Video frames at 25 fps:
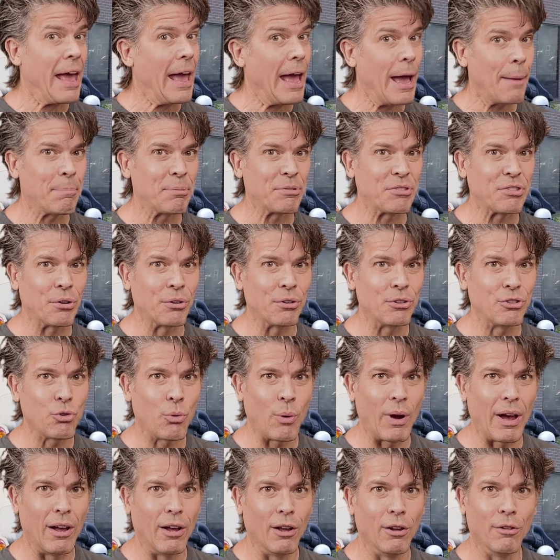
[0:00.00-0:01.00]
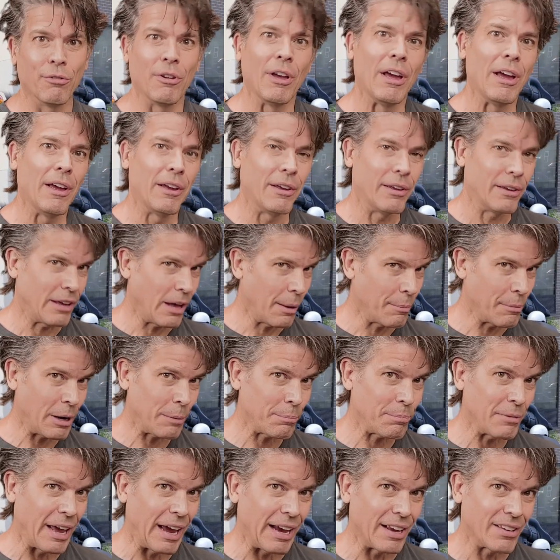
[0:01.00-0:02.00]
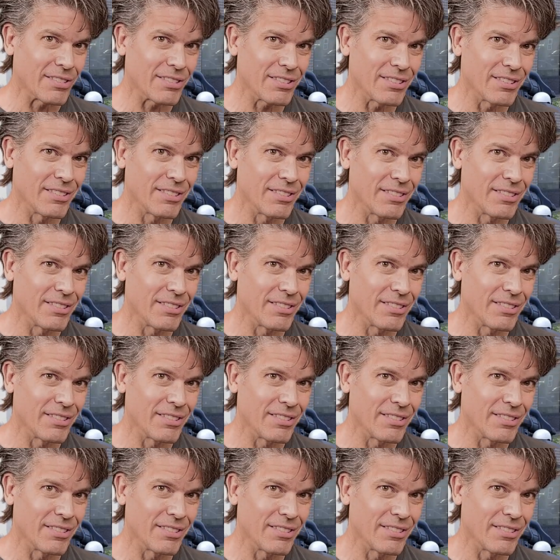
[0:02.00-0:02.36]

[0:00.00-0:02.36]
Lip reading: episode 12. Coming up next.